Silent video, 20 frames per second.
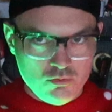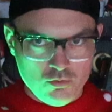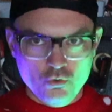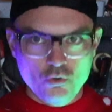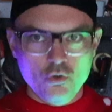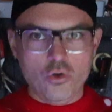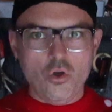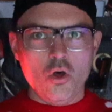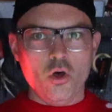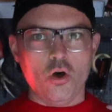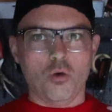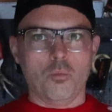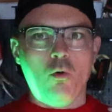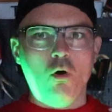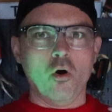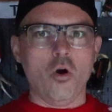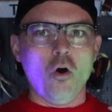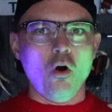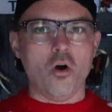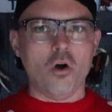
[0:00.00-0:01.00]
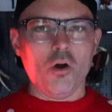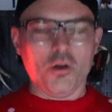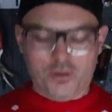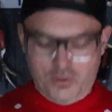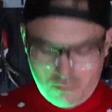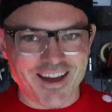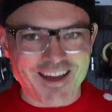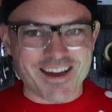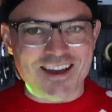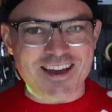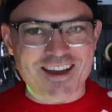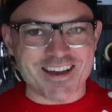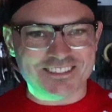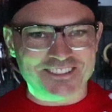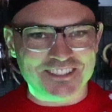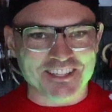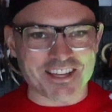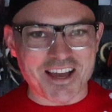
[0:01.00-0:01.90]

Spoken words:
Yeah boy! Check